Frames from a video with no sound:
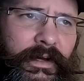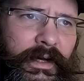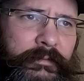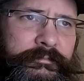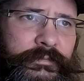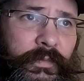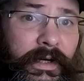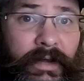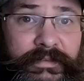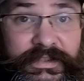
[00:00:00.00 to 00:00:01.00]

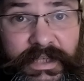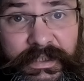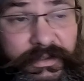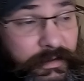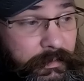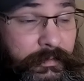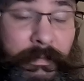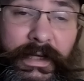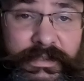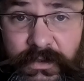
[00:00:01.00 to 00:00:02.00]
What I've decided to do with
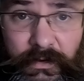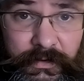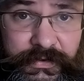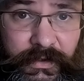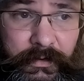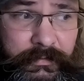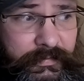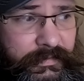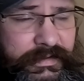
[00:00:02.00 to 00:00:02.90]
my Solo Stove